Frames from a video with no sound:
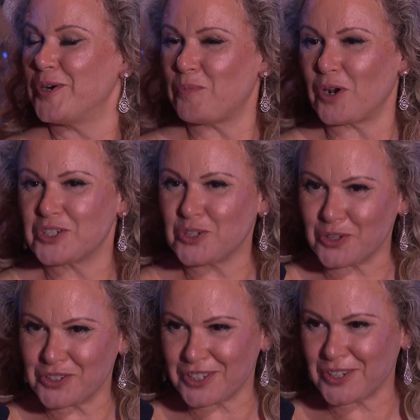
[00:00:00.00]
Molly
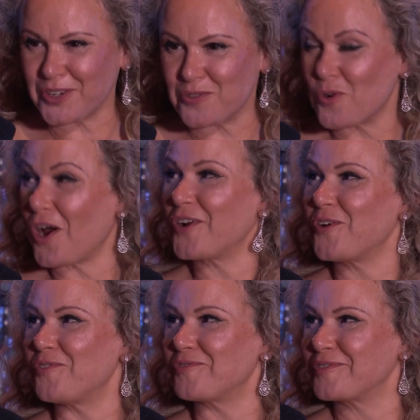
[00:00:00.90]
Johnson can ride
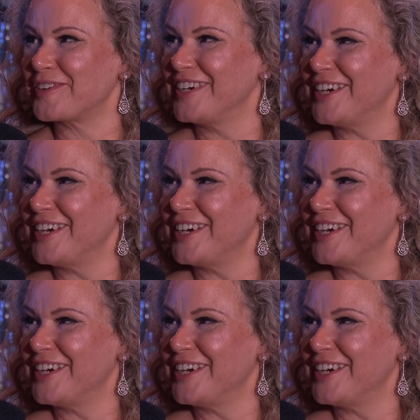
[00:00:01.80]
off.